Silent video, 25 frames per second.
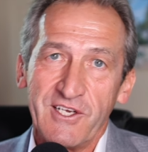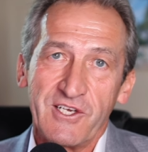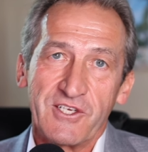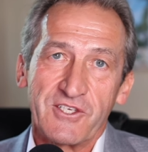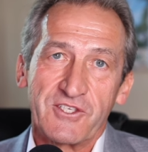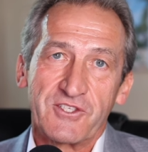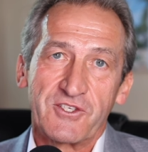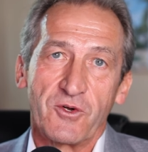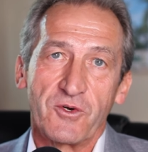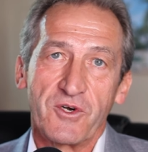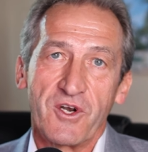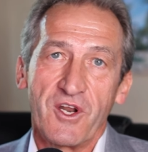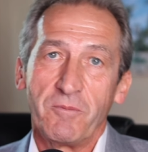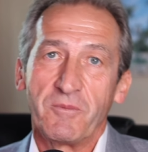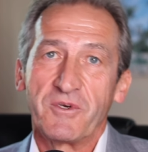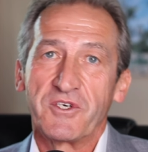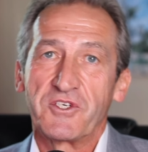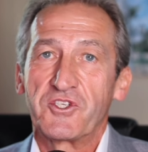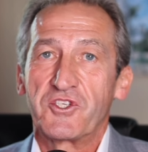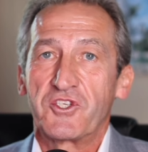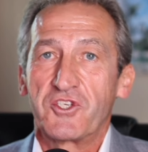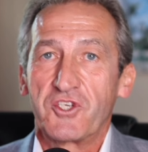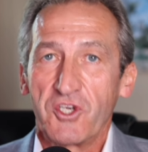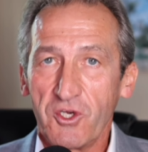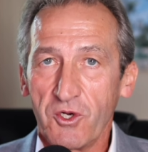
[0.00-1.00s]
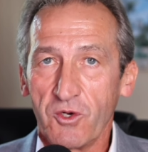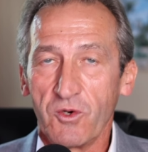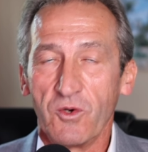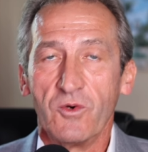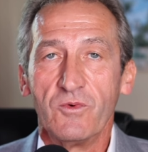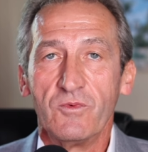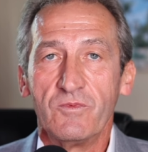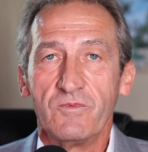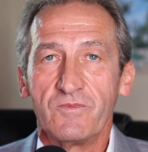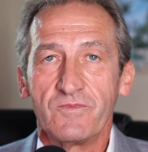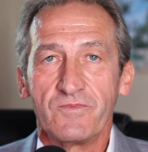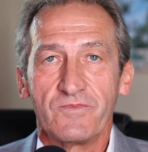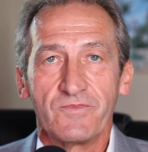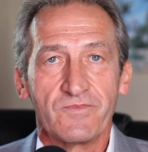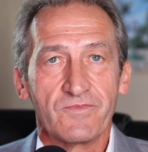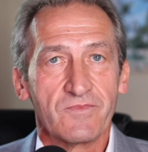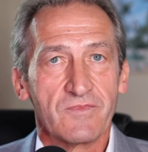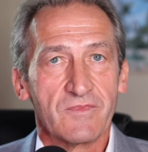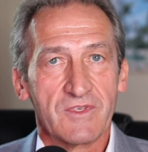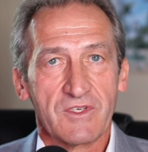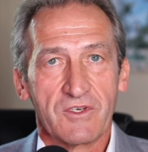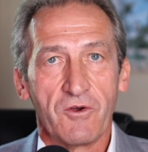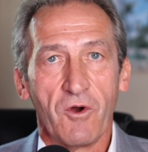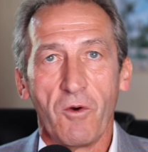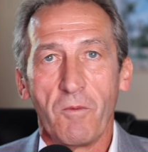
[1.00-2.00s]
So number two,
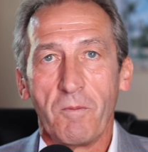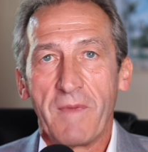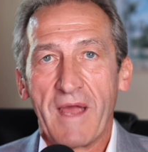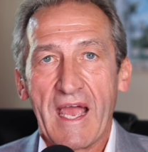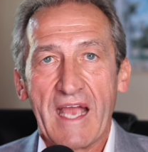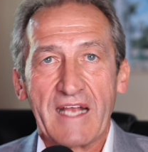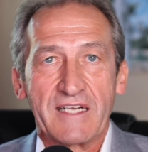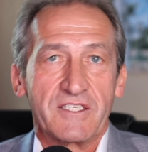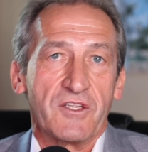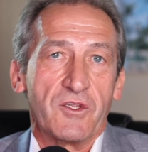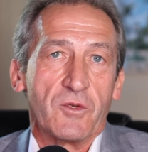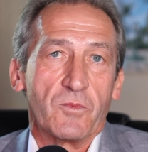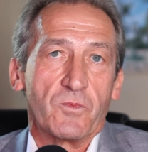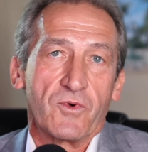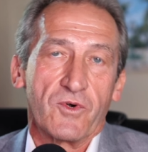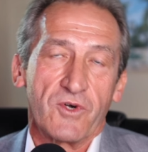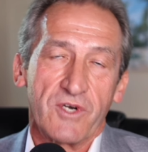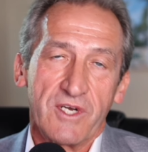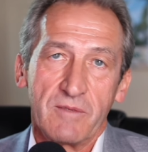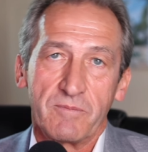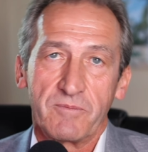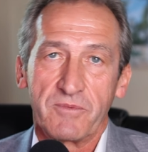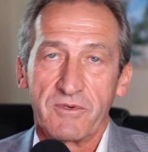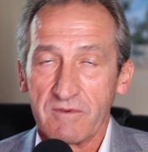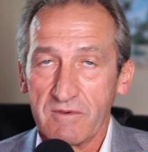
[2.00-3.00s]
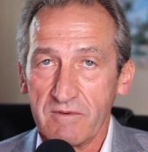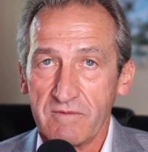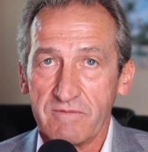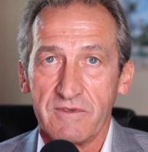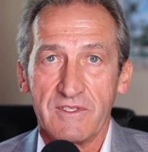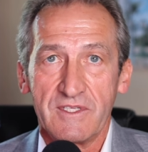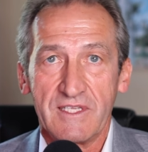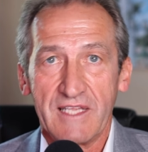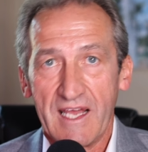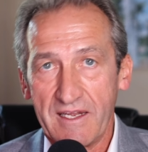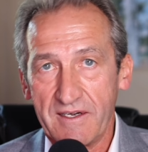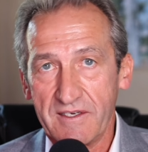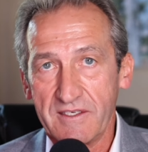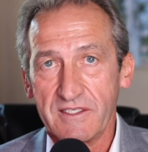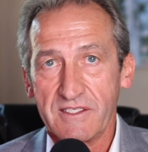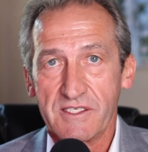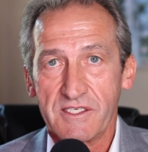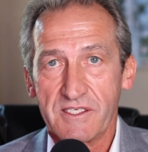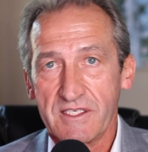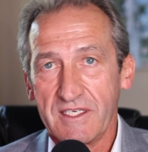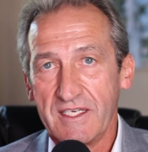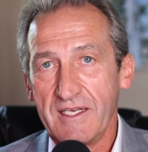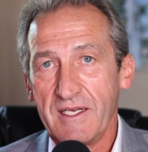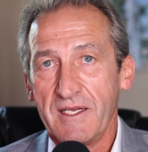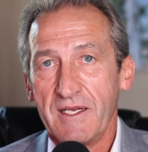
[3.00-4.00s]
going back to the pre-approval
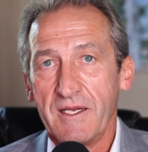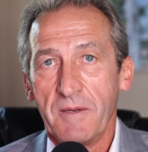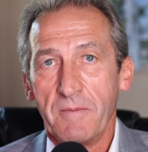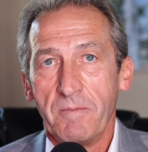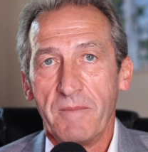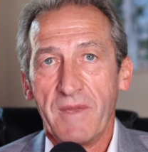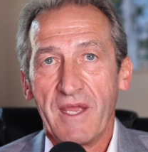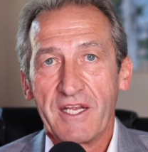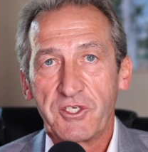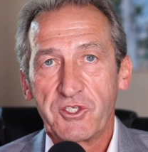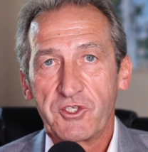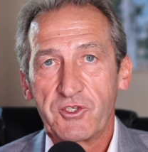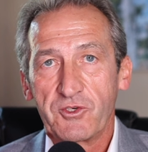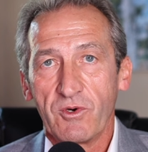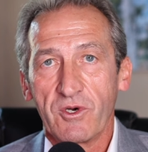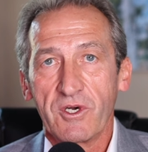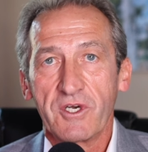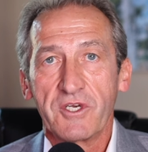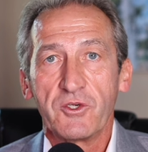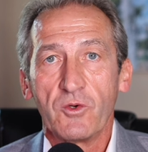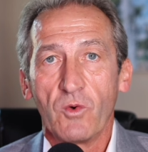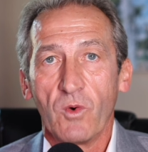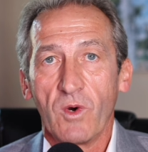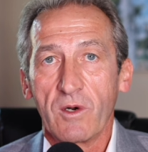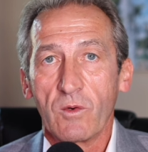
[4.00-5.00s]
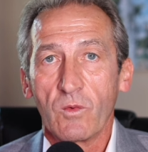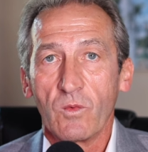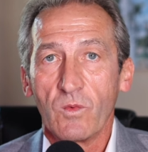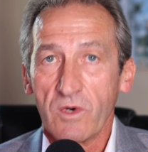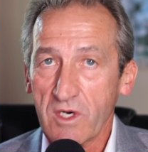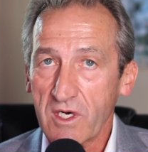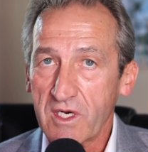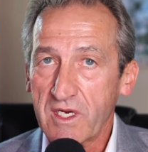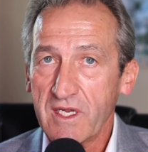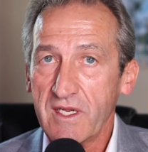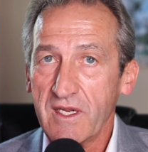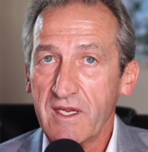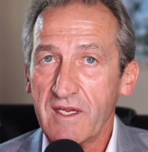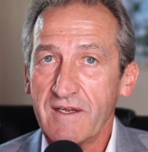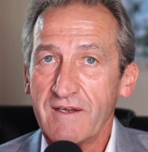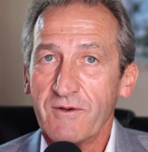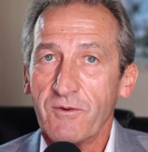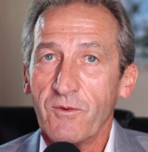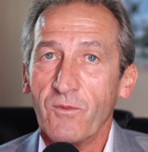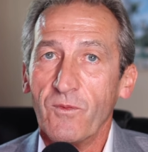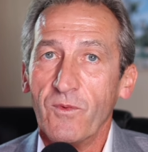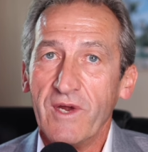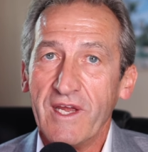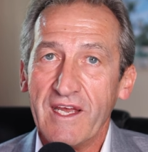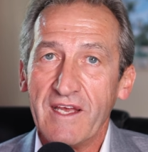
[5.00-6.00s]
letters, make sure you are working
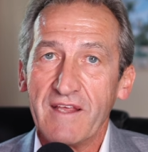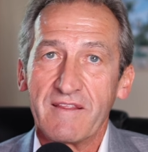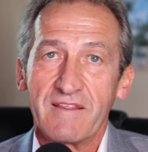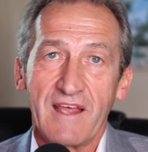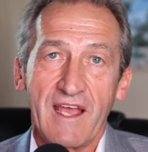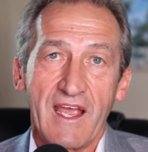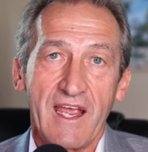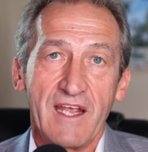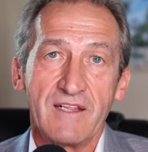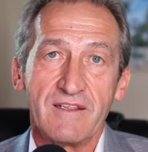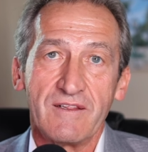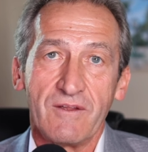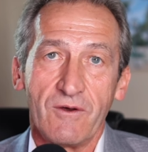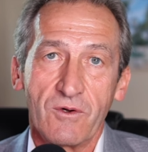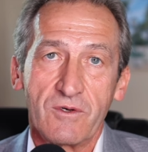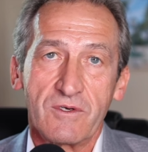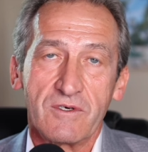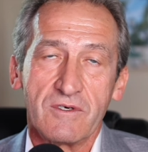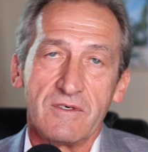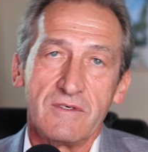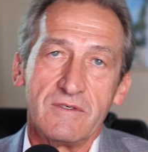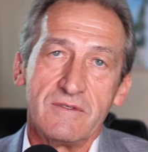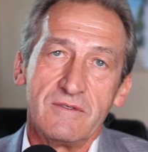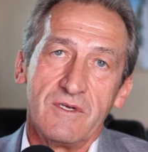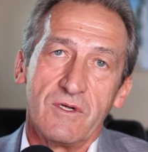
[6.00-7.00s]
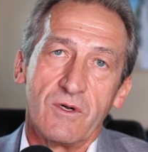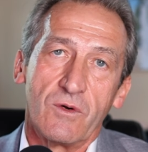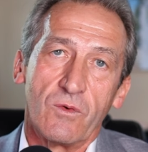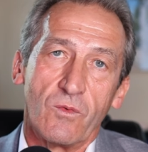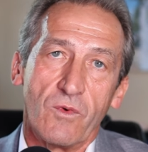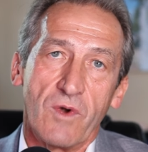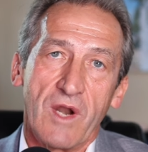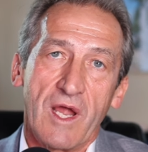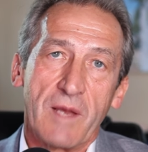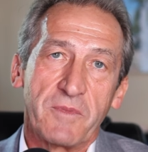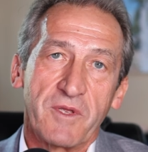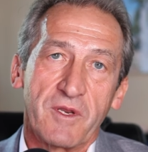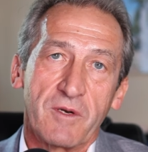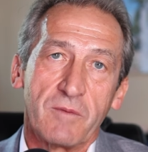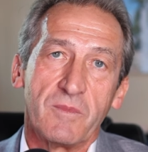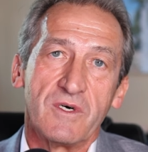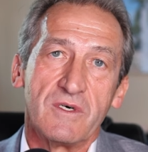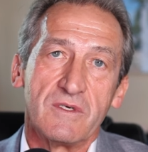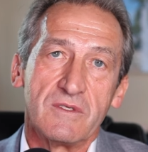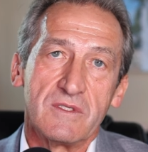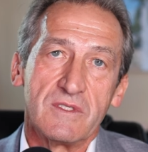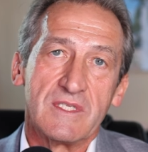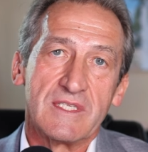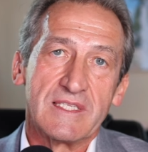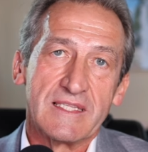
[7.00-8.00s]
with a local
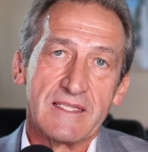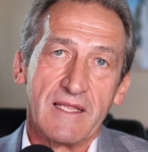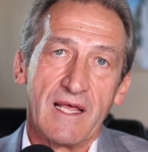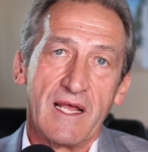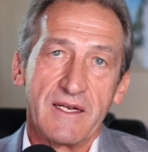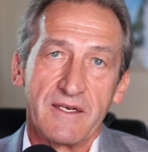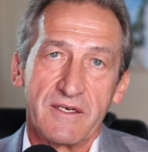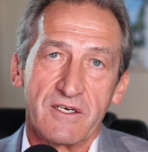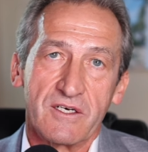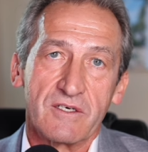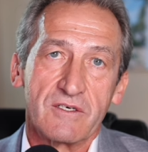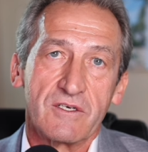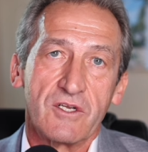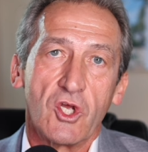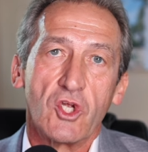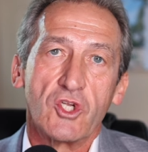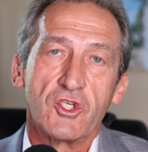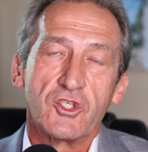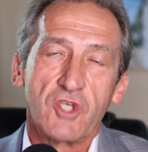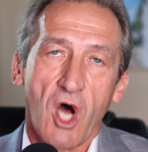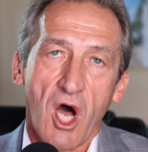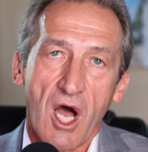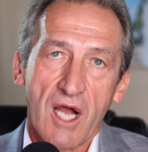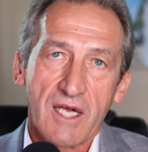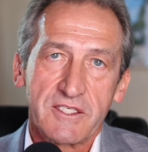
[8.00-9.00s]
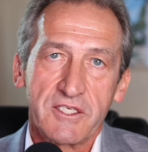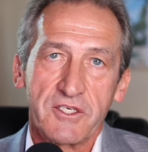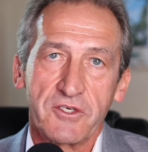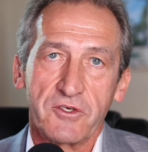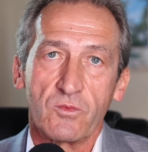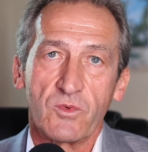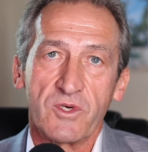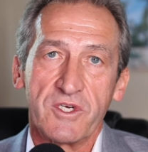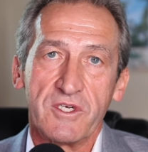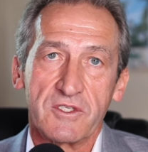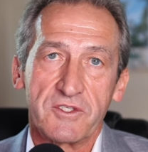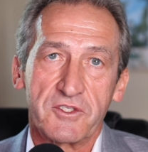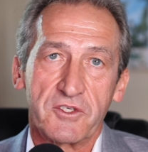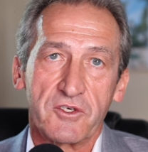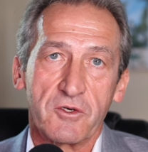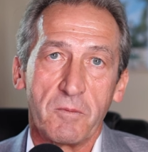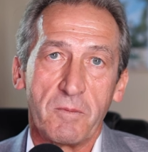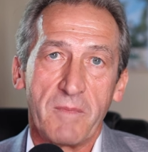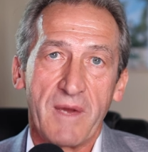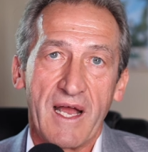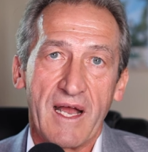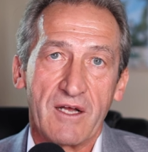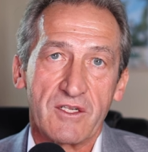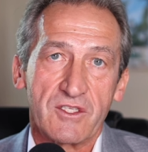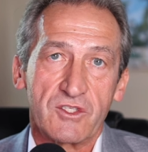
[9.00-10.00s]
reputable lender. Talk to your realtor
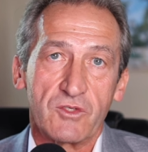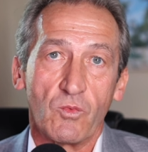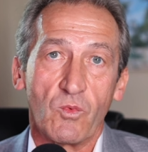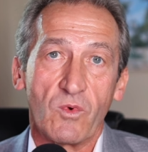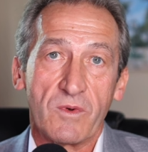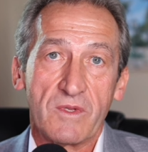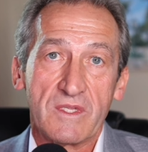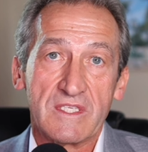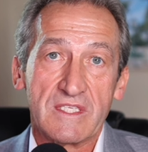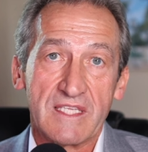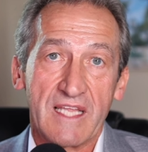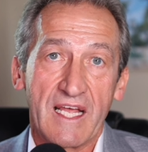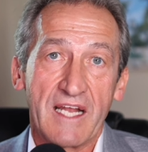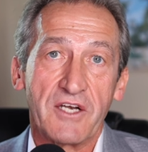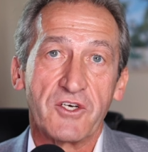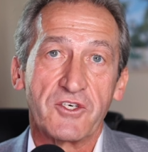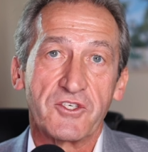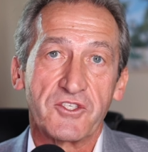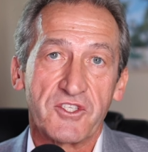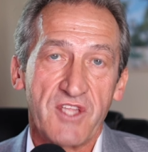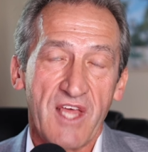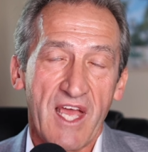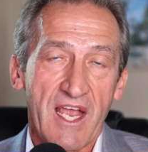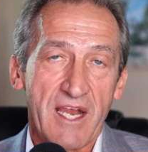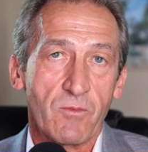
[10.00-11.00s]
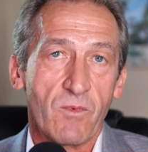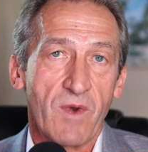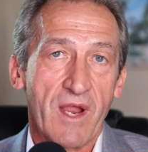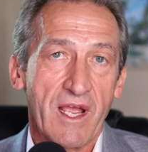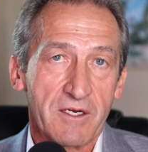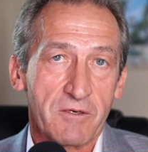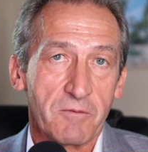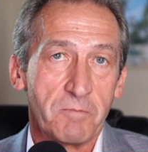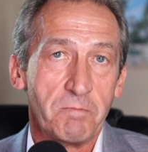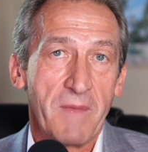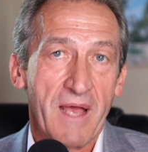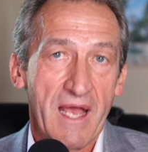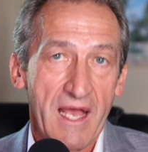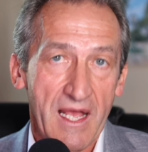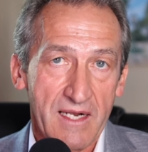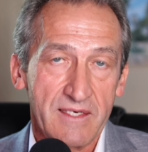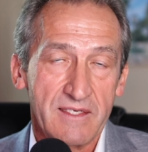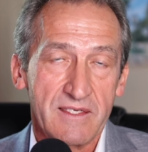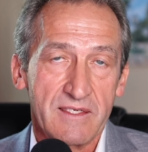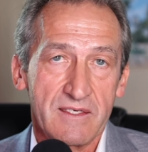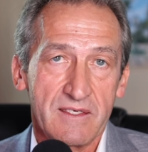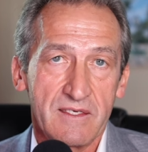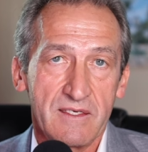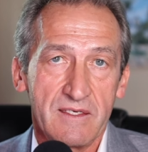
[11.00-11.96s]
about lenders they recommend.